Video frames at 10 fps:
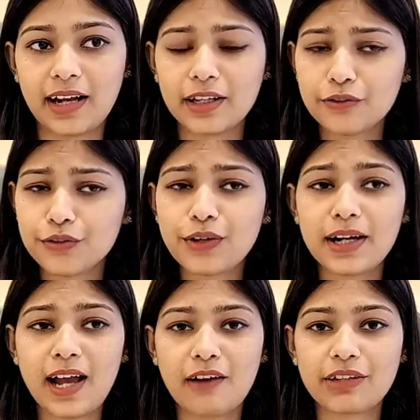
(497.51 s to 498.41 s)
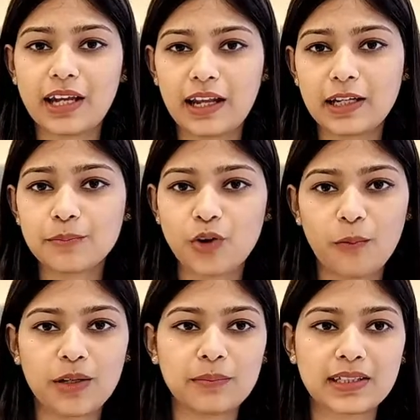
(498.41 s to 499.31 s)
And if you are having any
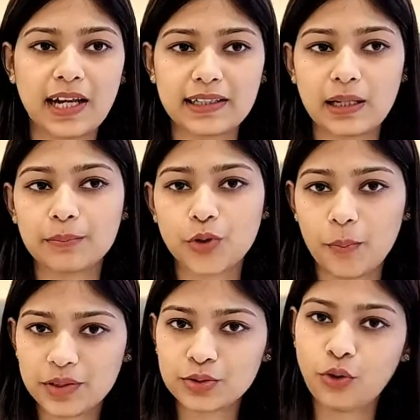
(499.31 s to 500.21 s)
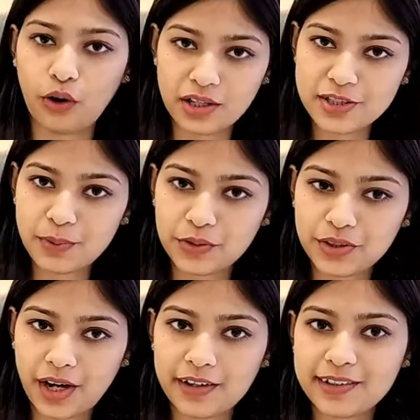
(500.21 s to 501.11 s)
problem in getting a proper knowledge about
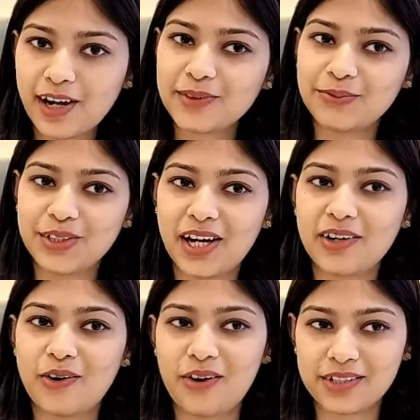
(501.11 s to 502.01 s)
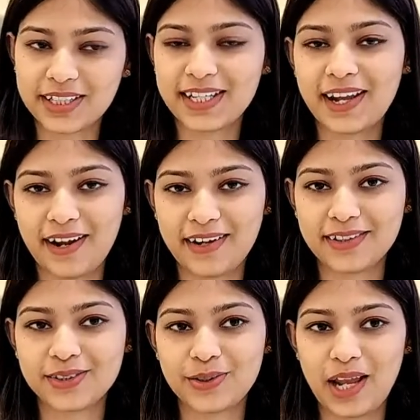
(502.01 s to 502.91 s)
credit card, we are already here
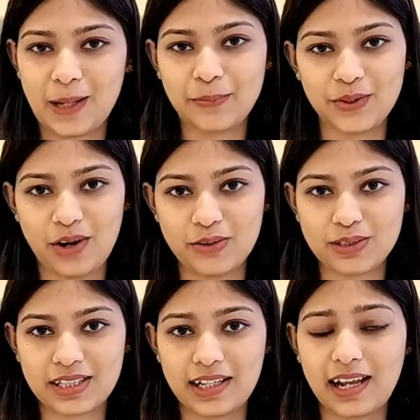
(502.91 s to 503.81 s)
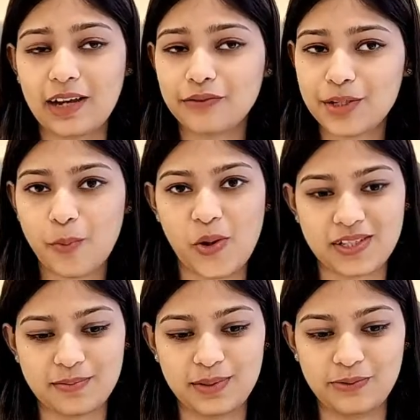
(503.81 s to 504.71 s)
to help you out in every
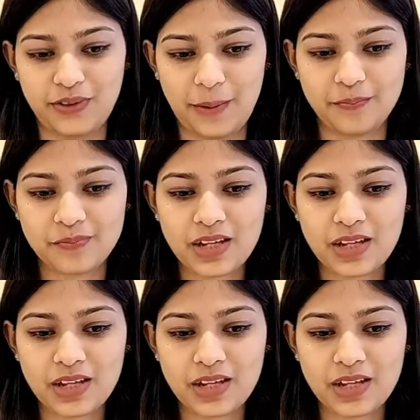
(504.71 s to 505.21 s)
possible way.